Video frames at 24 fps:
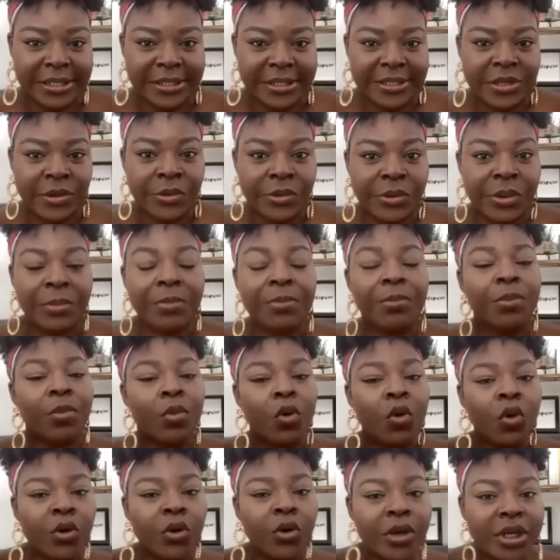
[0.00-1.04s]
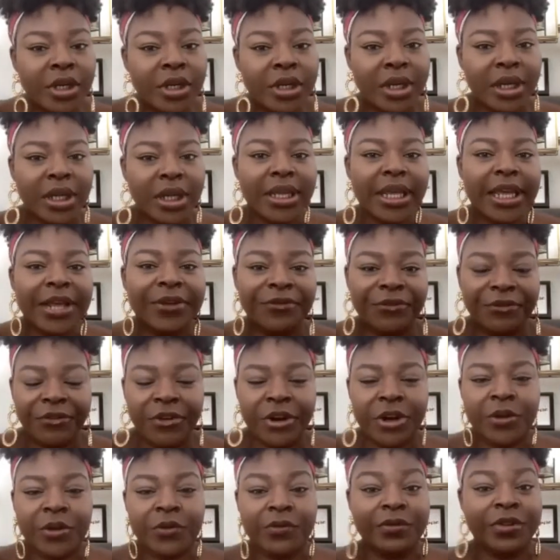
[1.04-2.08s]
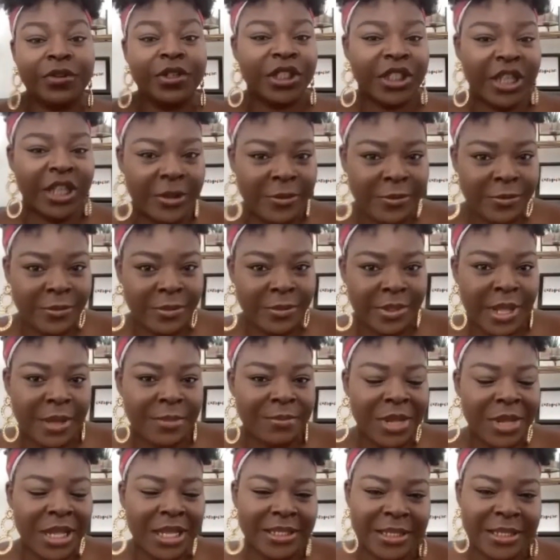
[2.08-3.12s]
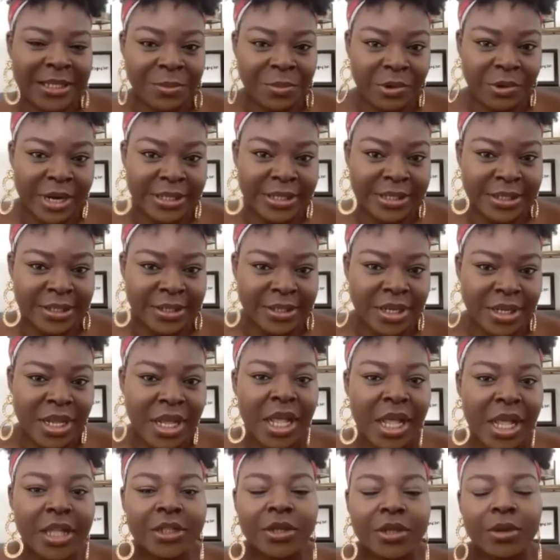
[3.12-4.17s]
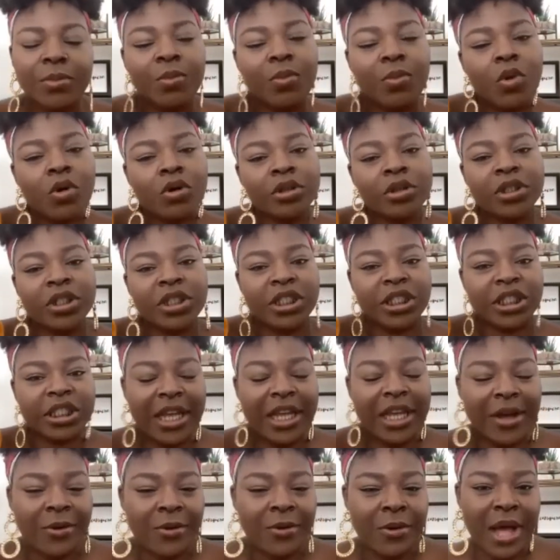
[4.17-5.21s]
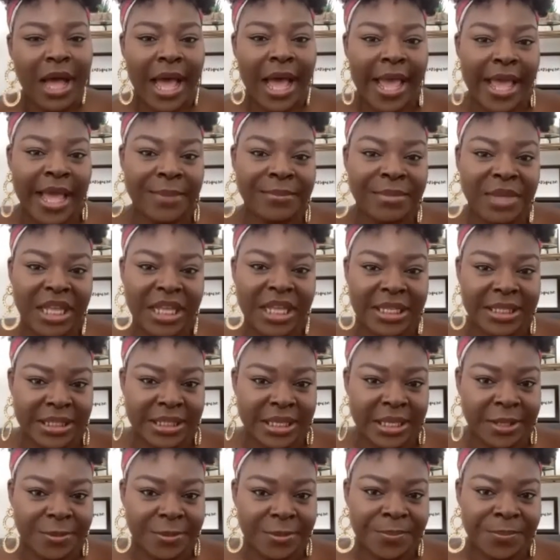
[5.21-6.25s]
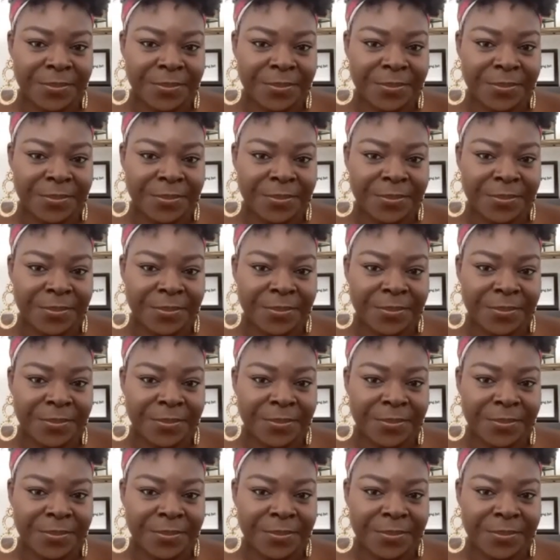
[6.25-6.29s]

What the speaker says: So the mon in front of jeun that makes it present. So mon jeun, I am eating.